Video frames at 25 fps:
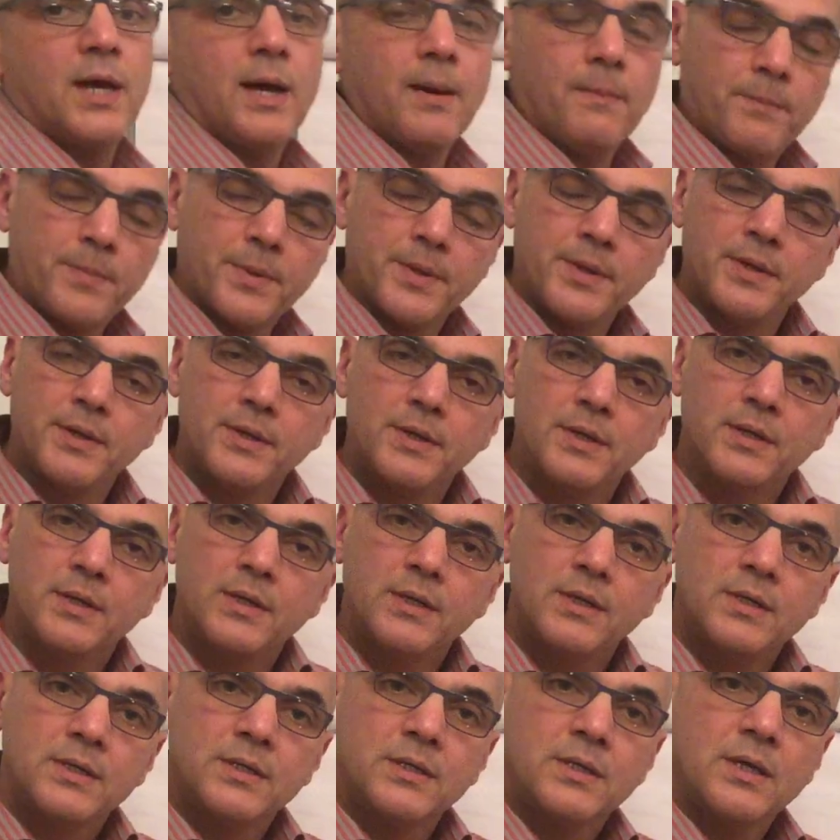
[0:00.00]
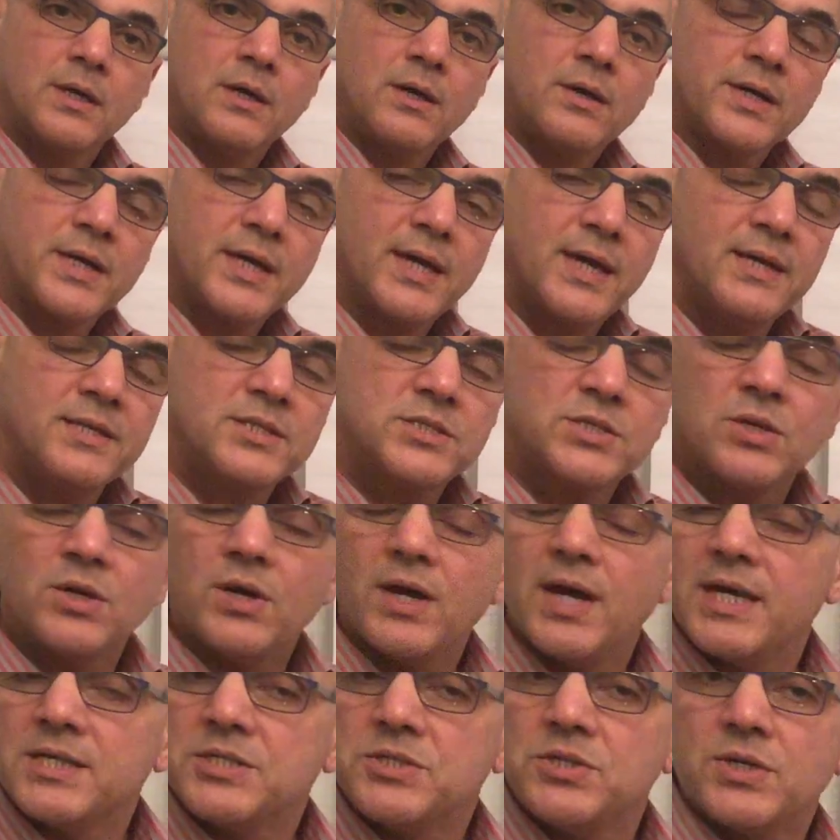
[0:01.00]
up. Okay, so
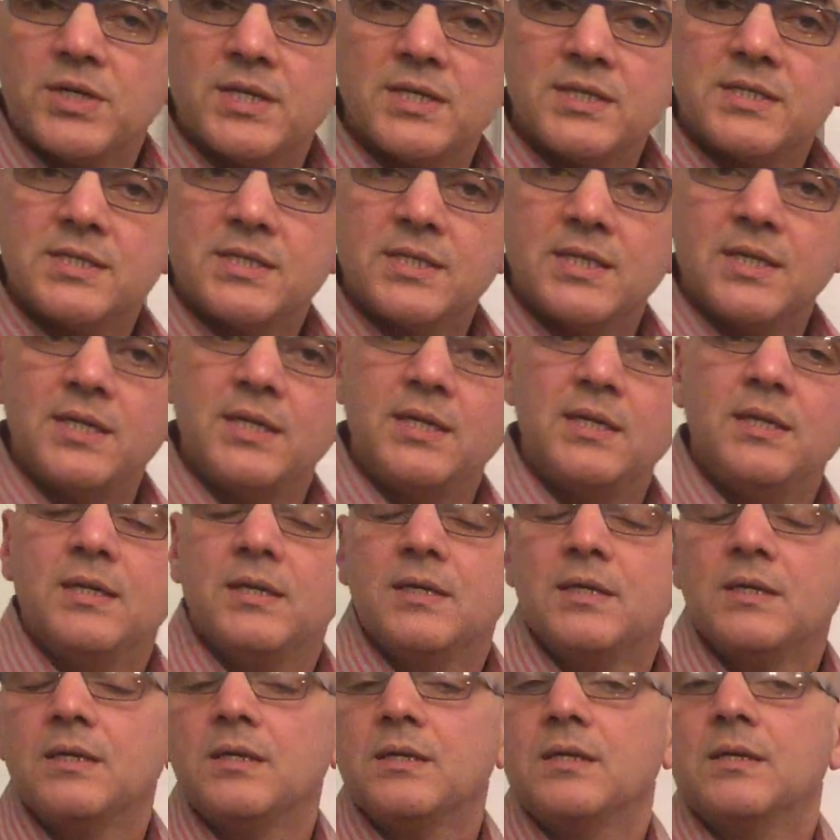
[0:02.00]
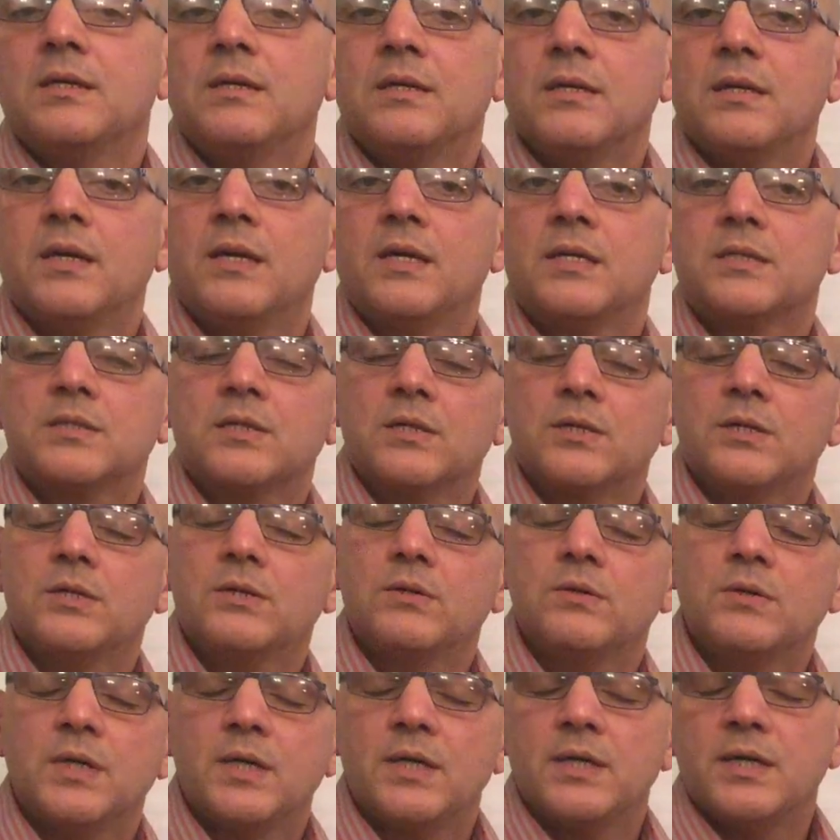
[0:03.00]
as you can see, it's
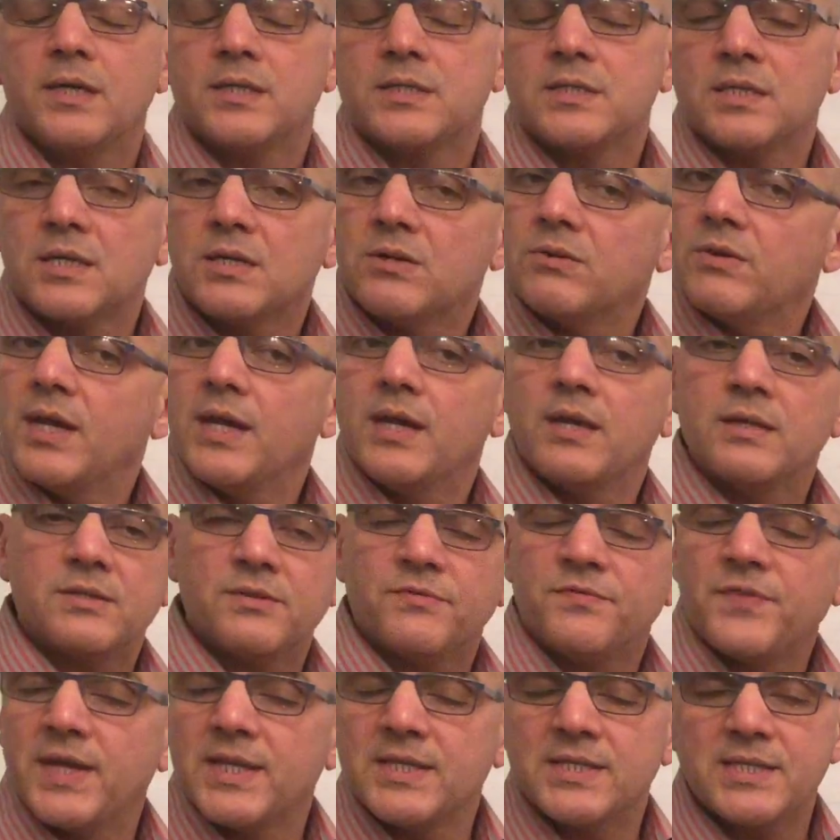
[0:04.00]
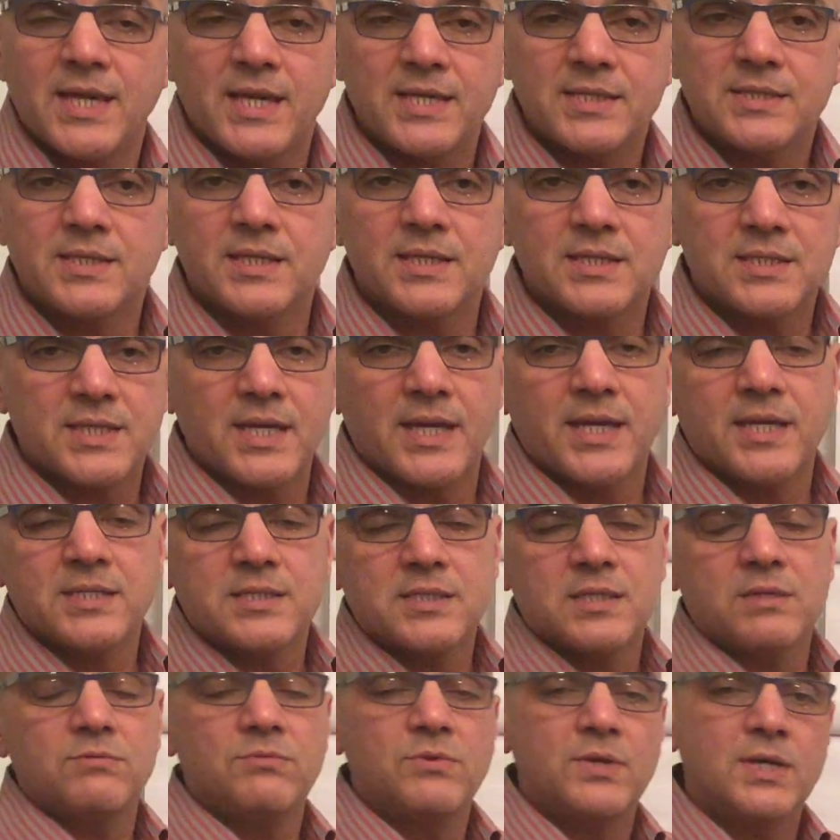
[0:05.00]
a fantastic
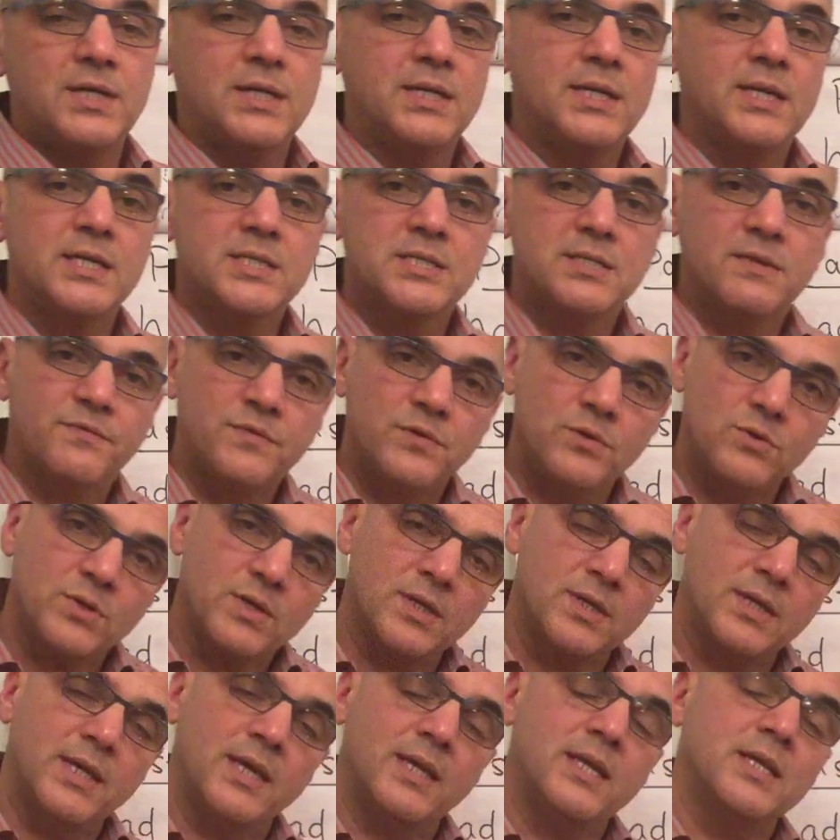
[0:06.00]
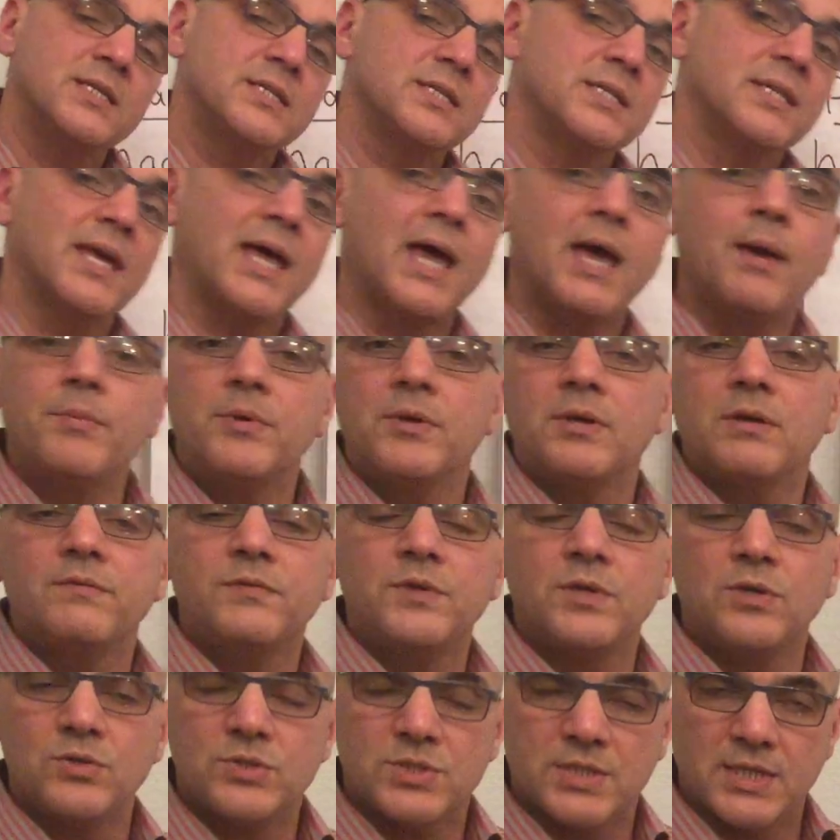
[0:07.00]
tense. It really is. If you can get into the habit
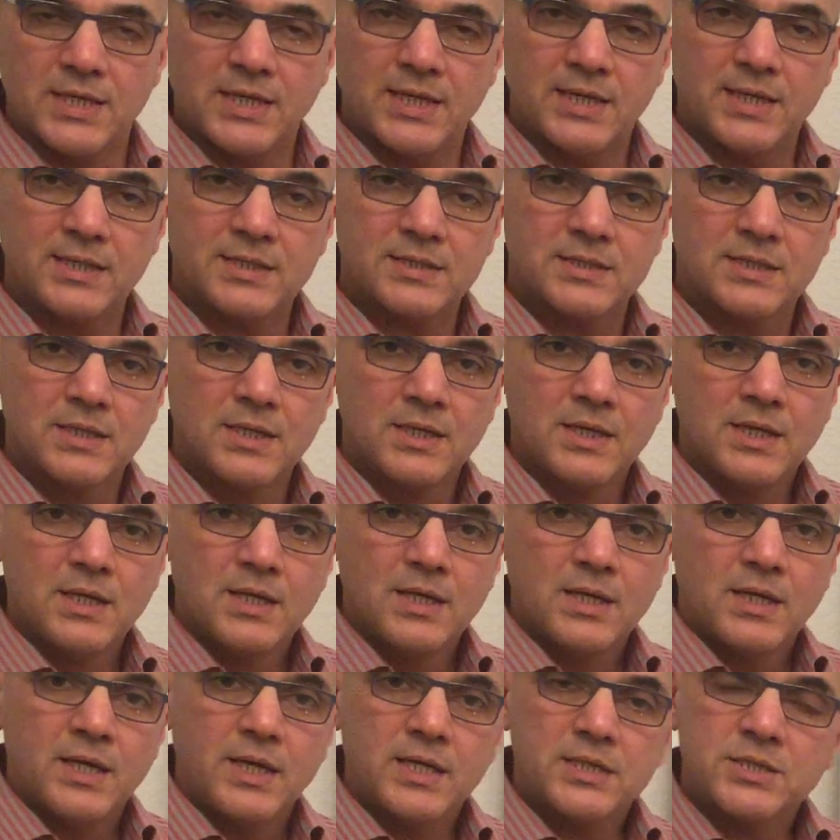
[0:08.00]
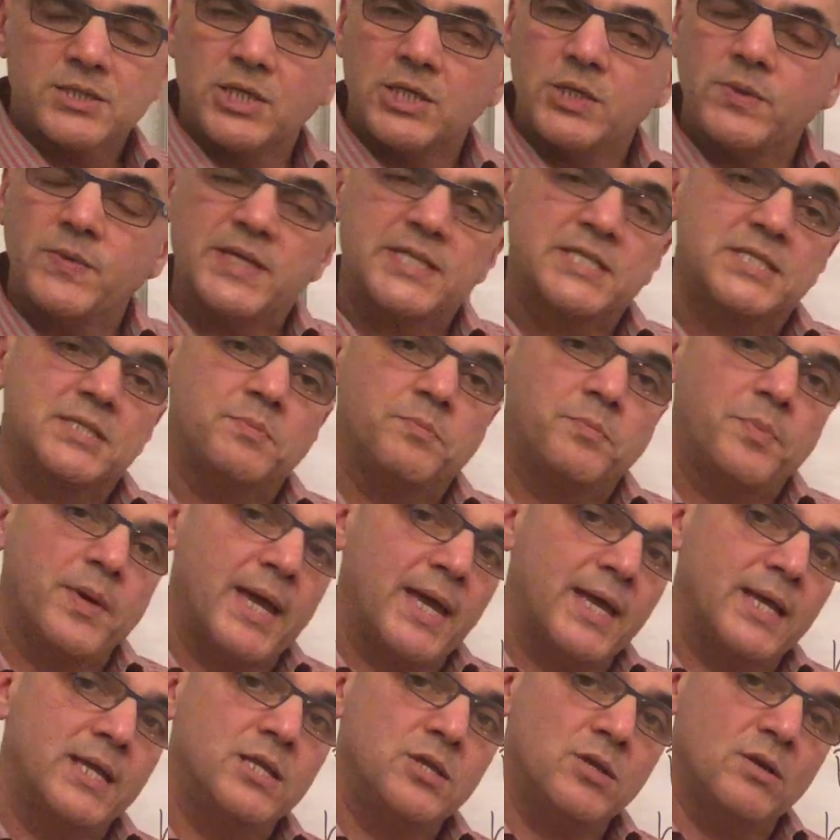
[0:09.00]
of using it, it's going to
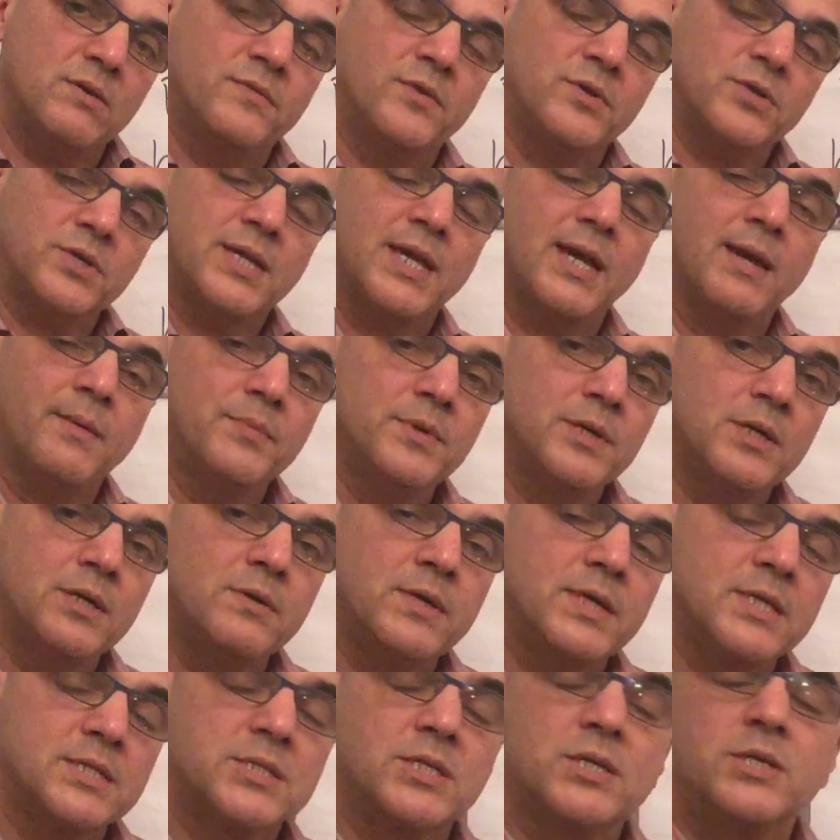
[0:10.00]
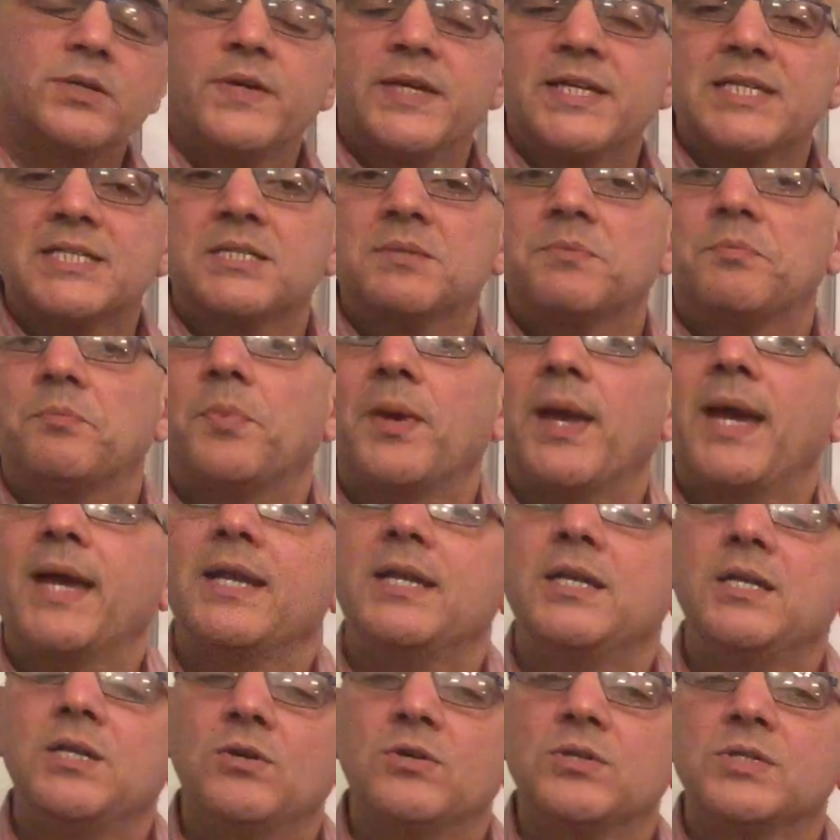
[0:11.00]
expand your vocabulary. It's going to
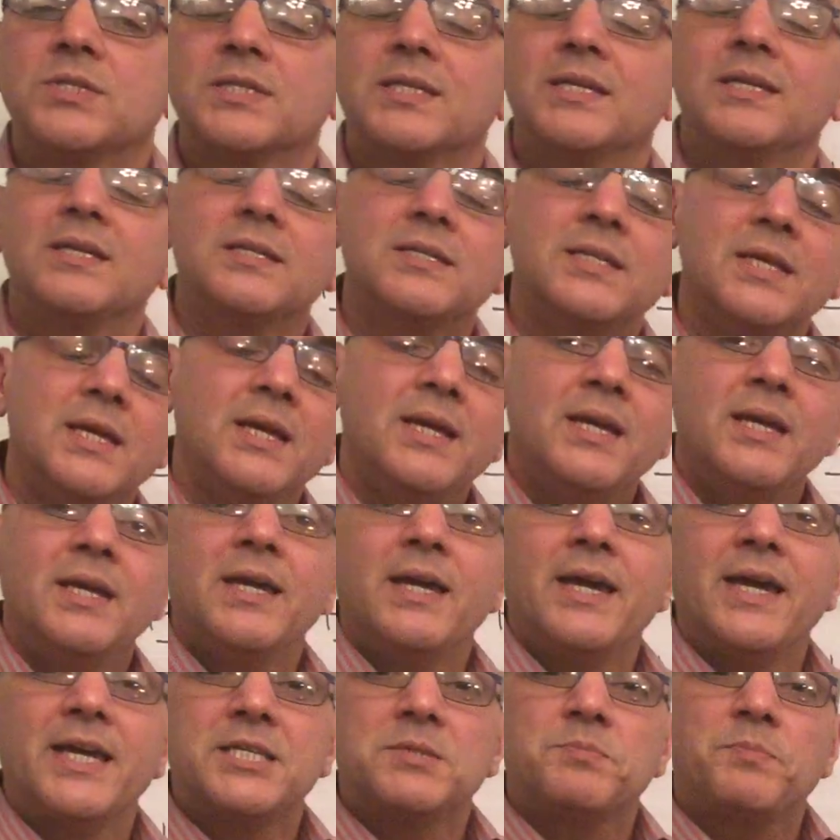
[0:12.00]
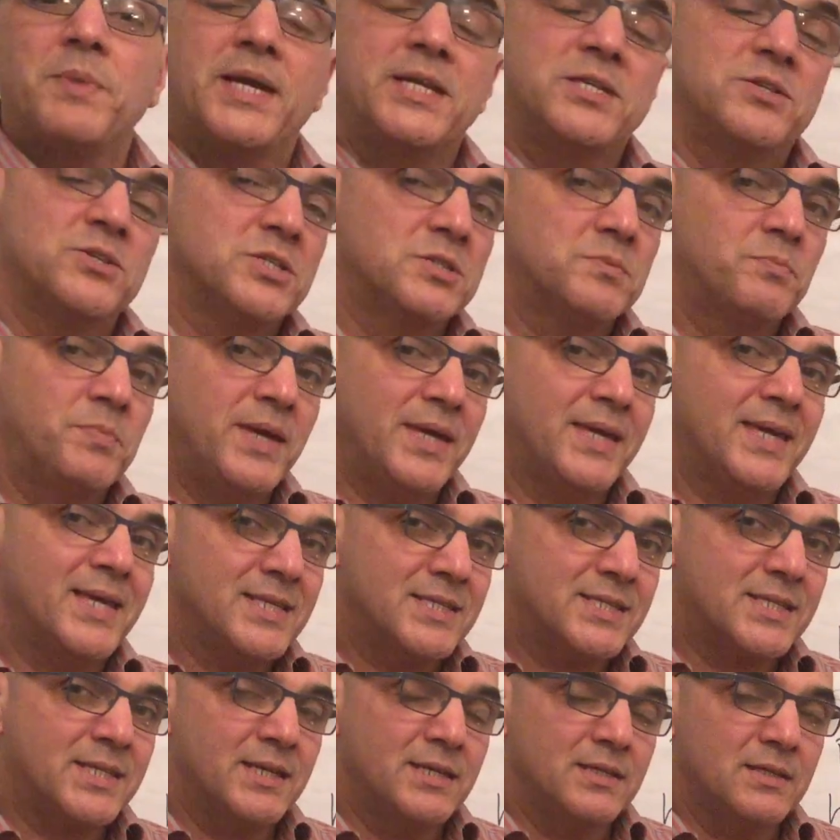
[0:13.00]
expand your expand your
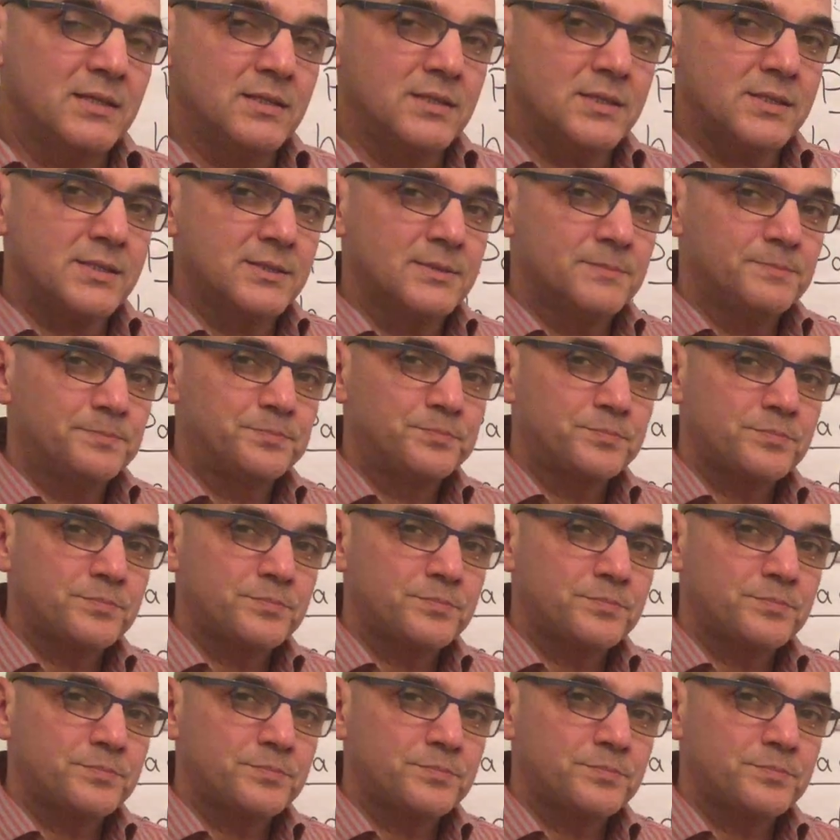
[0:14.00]
speaking skills,